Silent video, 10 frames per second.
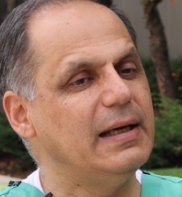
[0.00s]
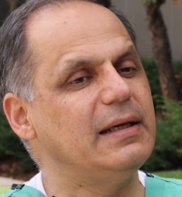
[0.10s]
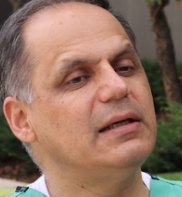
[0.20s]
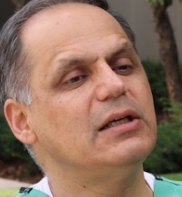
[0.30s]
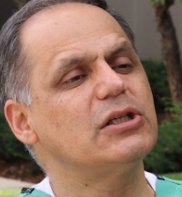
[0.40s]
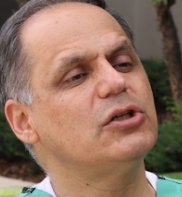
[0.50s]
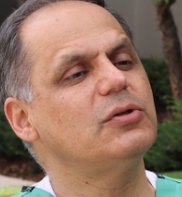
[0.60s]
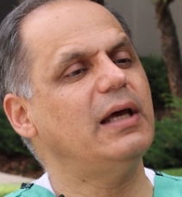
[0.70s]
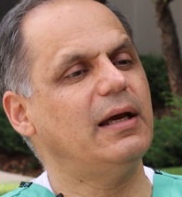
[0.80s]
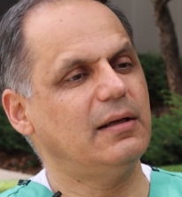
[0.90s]
And in addition to
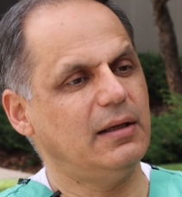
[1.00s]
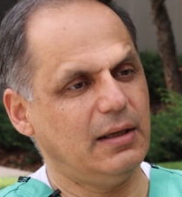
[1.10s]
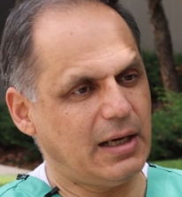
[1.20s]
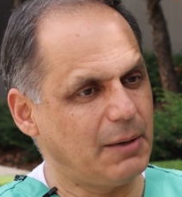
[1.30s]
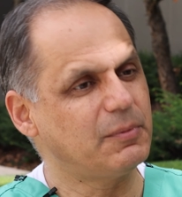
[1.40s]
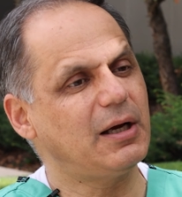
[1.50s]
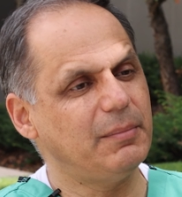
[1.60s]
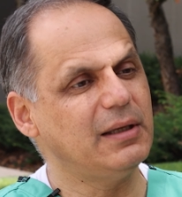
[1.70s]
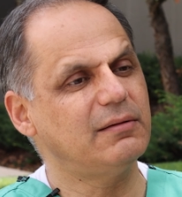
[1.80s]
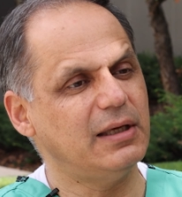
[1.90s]
that,
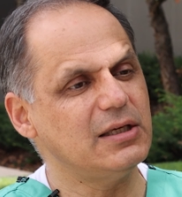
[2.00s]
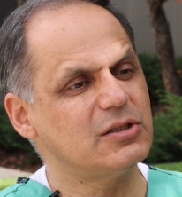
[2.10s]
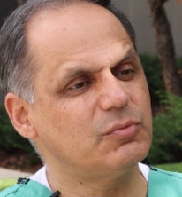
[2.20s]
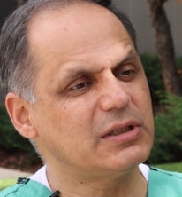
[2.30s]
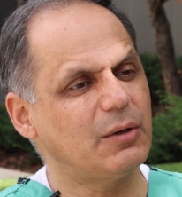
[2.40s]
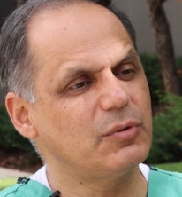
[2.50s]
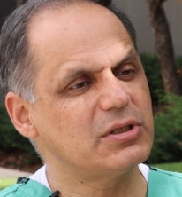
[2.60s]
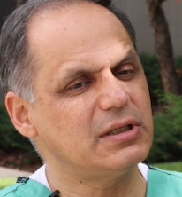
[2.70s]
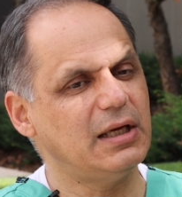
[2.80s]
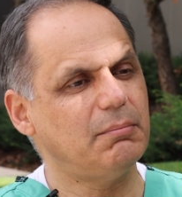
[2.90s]
upcoming things, which I would
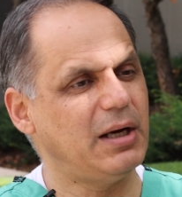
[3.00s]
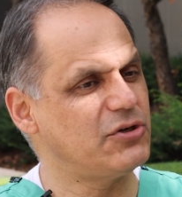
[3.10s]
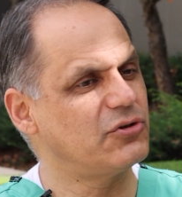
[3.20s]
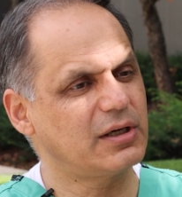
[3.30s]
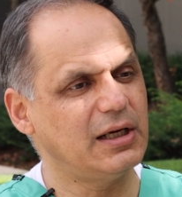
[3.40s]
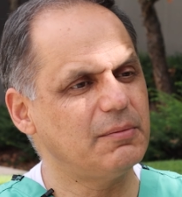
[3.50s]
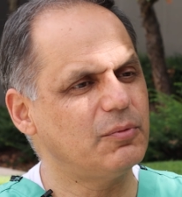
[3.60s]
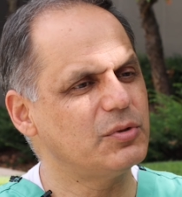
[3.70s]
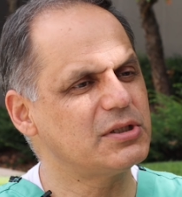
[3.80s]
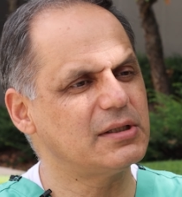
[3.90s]
say
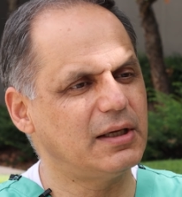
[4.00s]
MitraClip, which is